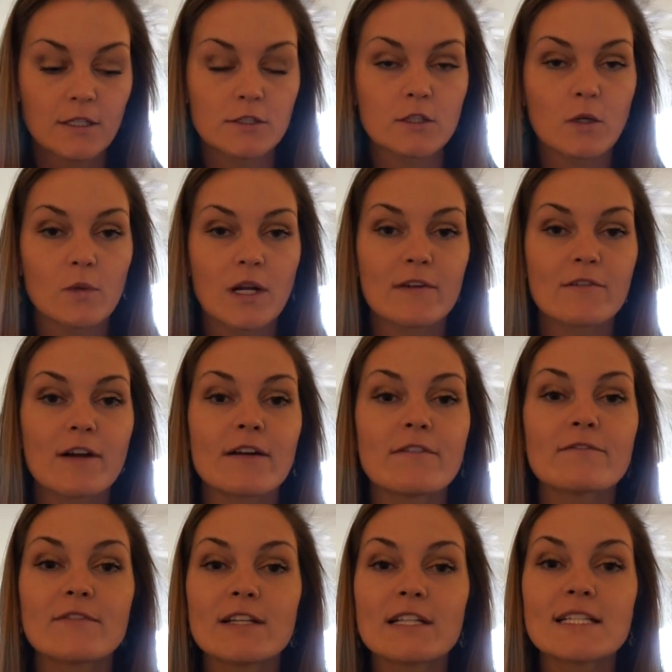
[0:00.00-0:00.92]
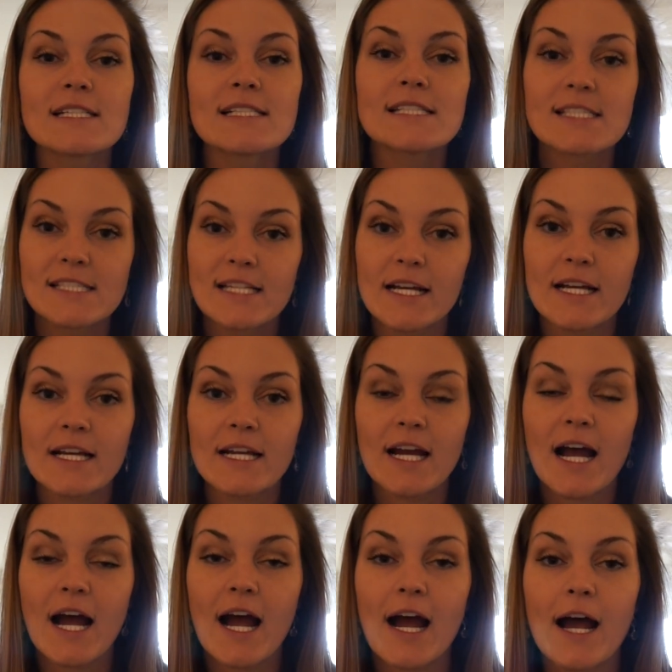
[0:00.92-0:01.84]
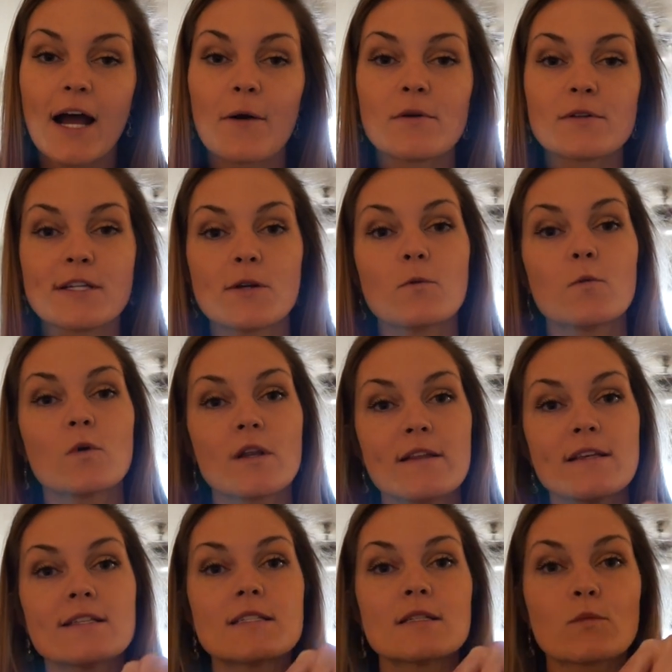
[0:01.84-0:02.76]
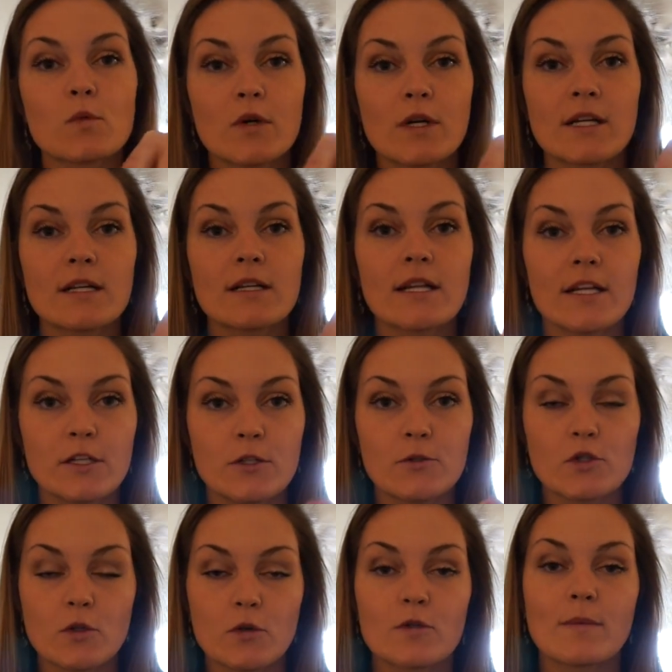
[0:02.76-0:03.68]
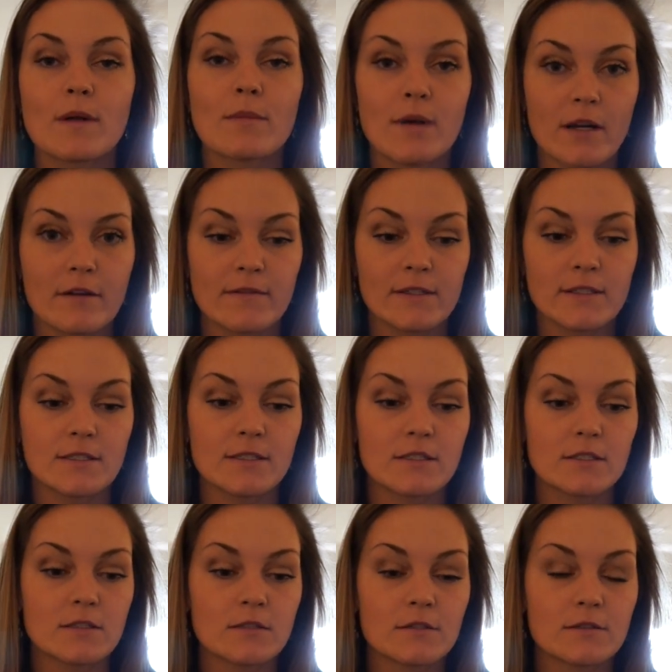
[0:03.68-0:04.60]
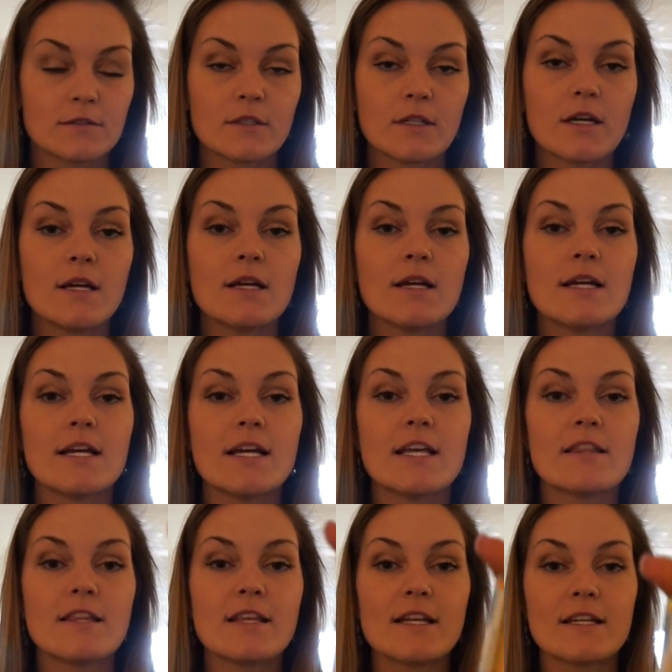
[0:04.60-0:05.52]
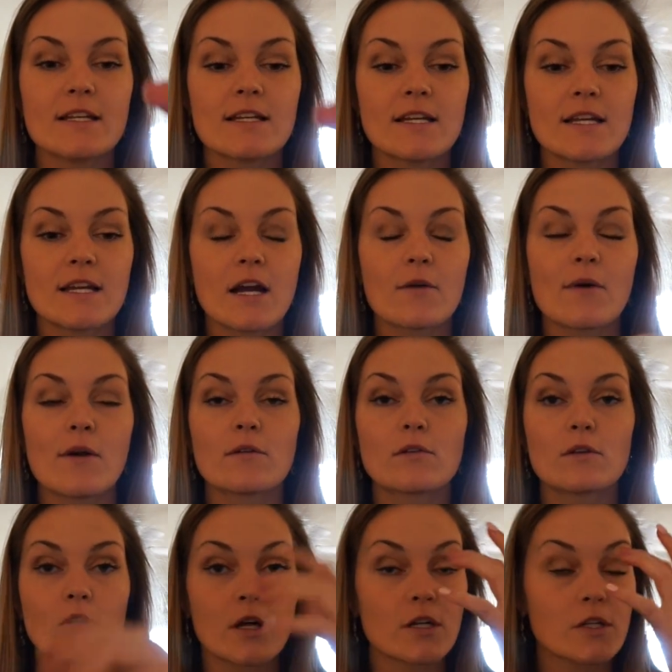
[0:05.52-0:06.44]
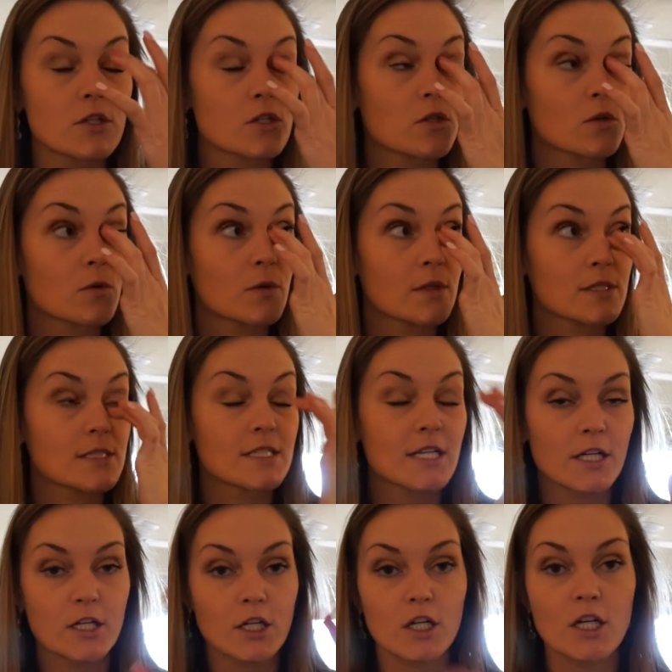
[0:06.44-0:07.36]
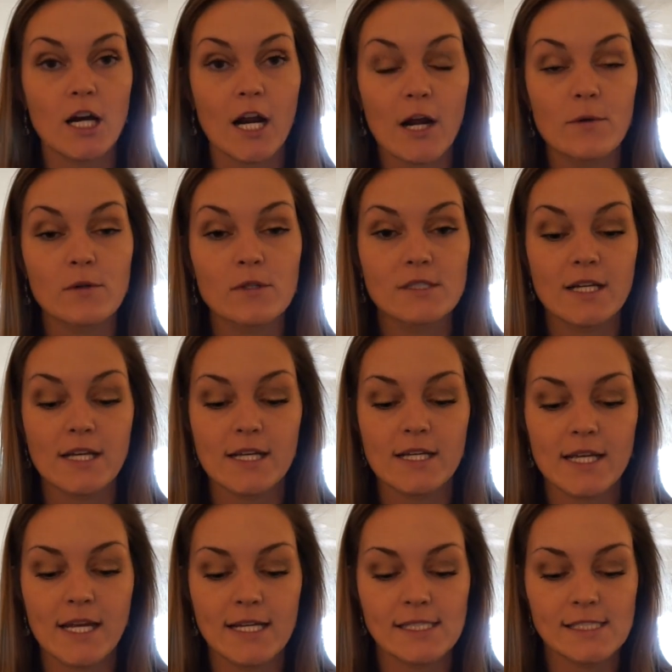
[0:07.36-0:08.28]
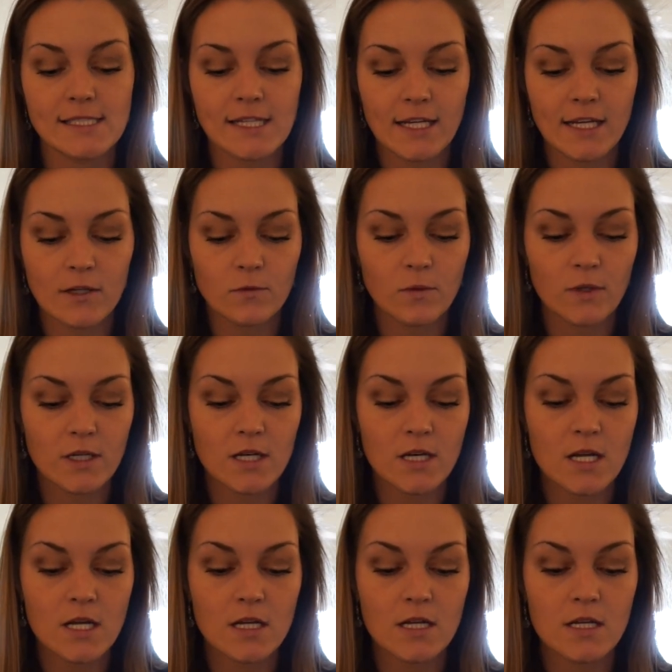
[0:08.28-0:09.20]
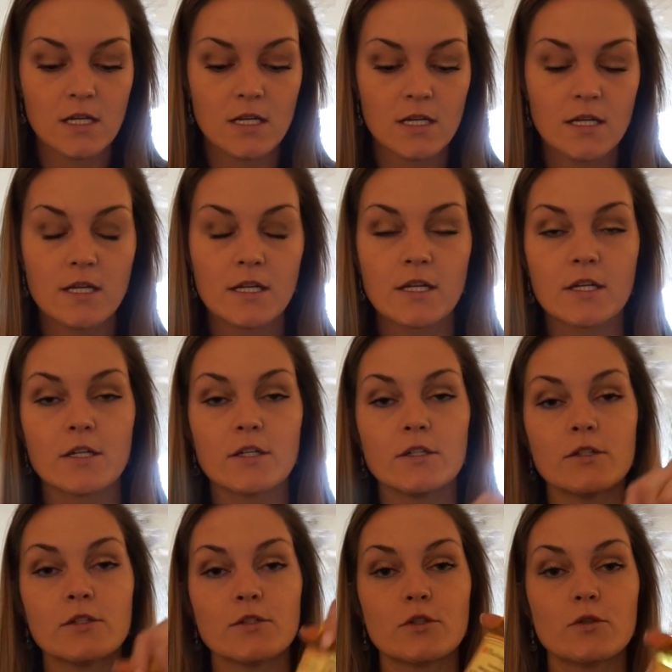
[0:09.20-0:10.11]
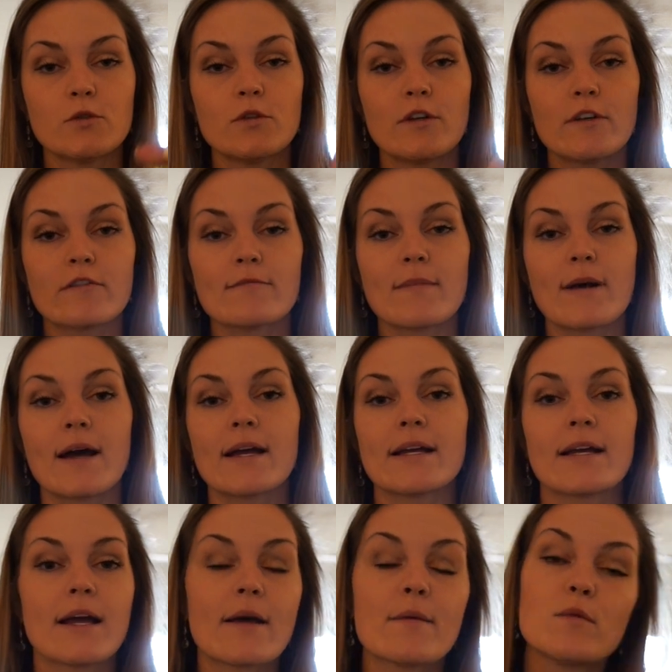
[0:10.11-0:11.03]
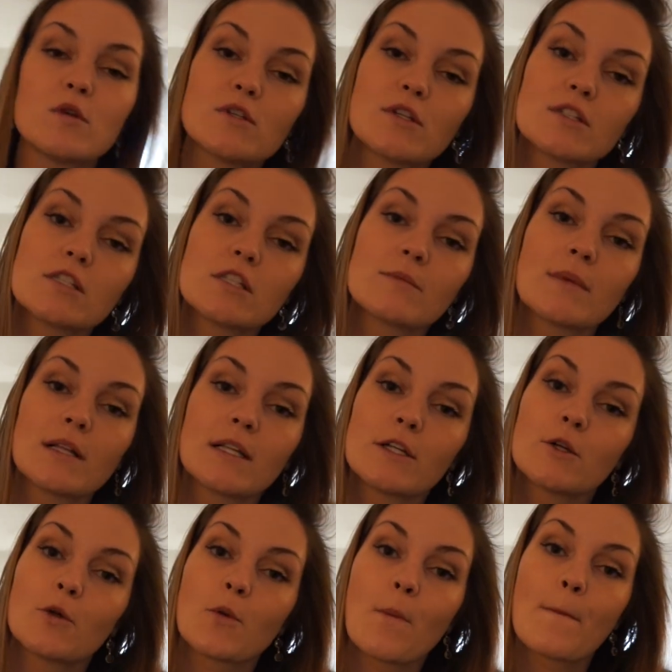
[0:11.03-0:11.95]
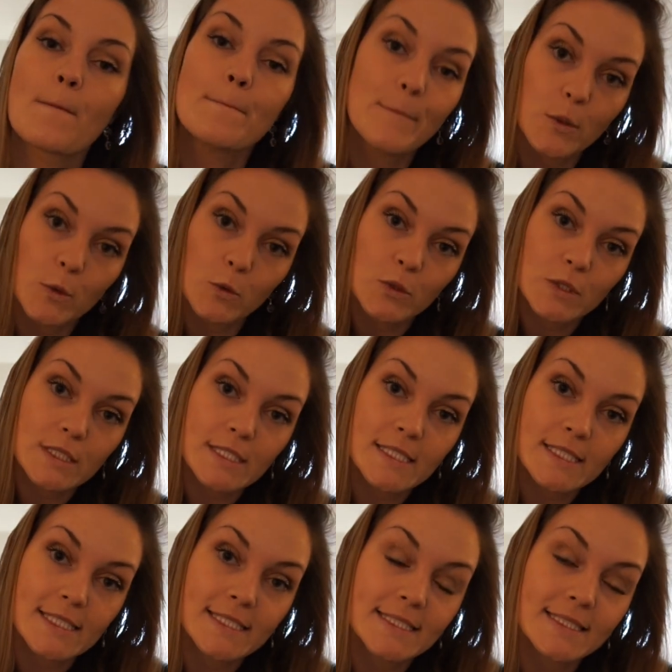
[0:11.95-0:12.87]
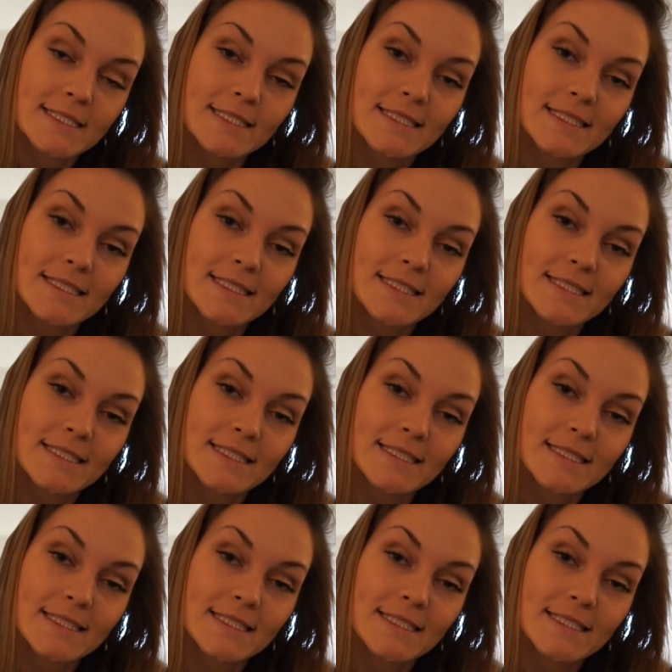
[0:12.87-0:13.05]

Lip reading: So whenever I'm feeling sick, I will take one of these in the morning like usual with my breakfast, and then around lunch or dinner, I will take a second one to give my immune system a little boost.